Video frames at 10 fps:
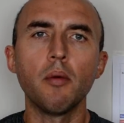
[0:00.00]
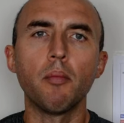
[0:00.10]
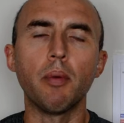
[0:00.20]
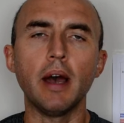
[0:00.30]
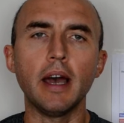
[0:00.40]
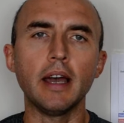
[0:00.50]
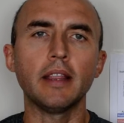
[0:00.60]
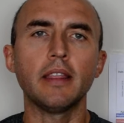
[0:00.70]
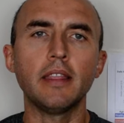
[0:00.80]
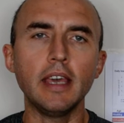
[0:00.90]

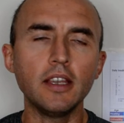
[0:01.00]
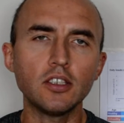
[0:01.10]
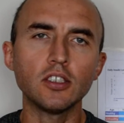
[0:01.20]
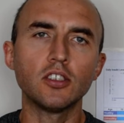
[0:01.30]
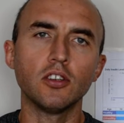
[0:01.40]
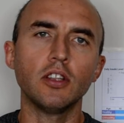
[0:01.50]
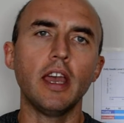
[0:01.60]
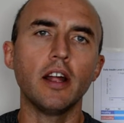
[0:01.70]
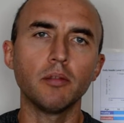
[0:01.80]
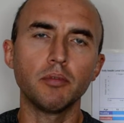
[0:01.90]
but they just don't
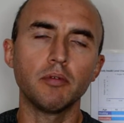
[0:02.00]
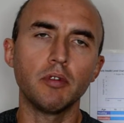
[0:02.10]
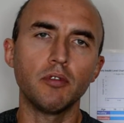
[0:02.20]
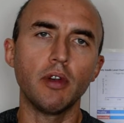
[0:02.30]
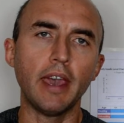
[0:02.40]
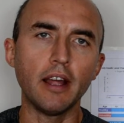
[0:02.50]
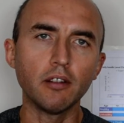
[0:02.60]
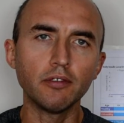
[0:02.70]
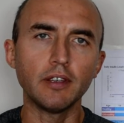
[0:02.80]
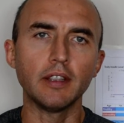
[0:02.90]
help you with your
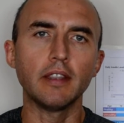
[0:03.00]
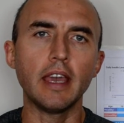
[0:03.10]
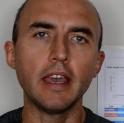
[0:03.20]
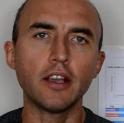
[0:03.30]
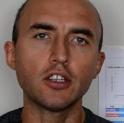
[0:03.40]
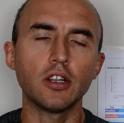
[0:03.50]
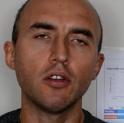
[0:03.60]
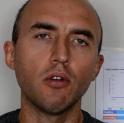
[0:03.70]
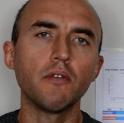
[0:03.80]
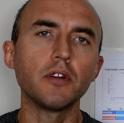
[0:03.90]
health, and they actually
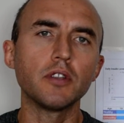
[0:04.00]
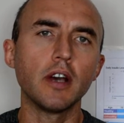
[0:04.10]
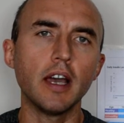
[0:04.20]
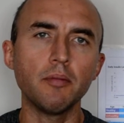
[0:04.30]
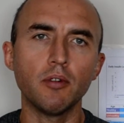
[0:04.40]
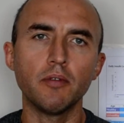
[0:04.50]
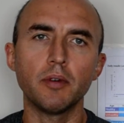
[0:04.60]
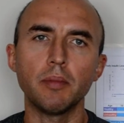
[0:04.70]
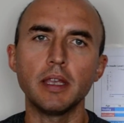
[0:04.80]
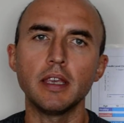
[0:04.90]
over time, over
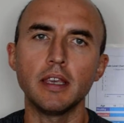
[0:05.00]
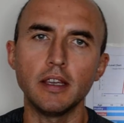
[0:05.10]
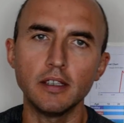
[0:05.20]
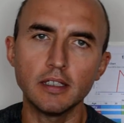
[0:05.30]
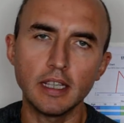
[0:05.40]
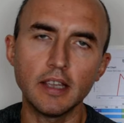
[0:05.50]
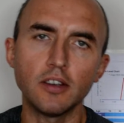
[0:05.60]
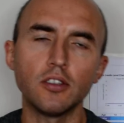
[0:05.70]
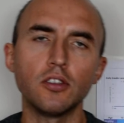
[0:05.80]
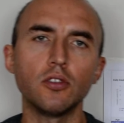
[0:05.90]
many years, they
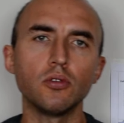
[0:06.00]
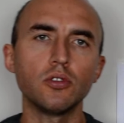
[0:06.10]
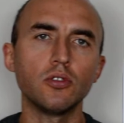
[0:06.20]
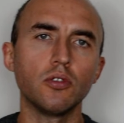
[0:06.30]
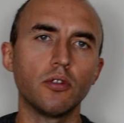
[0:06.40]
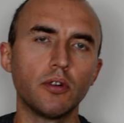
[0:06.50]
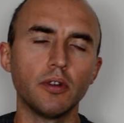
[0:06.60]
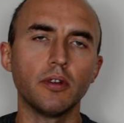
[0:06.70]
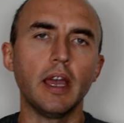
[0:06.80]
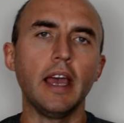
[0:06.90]
reduce your
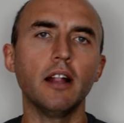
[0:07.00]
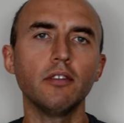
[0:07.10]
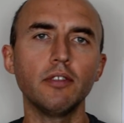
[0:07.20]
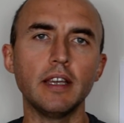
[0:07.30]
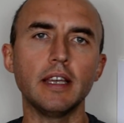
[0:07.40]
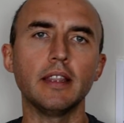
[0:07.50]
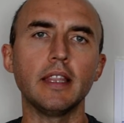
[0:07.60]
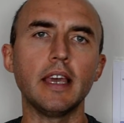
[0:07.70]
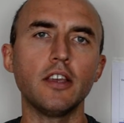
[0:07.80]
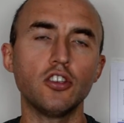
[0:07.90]
health and
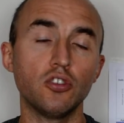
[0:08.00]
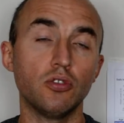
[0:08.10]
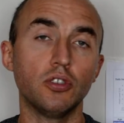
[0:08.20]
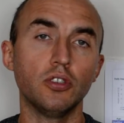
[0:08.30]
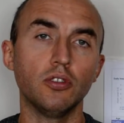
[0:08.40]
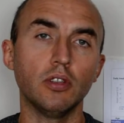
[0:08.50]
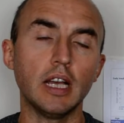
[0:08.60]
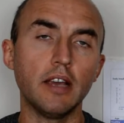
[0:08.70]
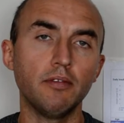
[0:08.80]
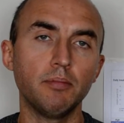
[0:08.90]
they shorten your
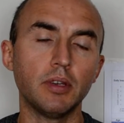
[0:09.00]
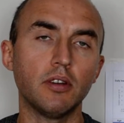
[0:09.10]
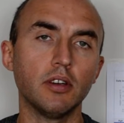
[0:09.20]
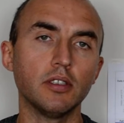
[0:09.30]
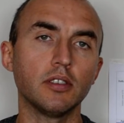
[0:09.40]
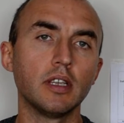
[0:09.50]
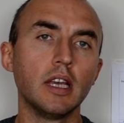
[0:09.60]
life because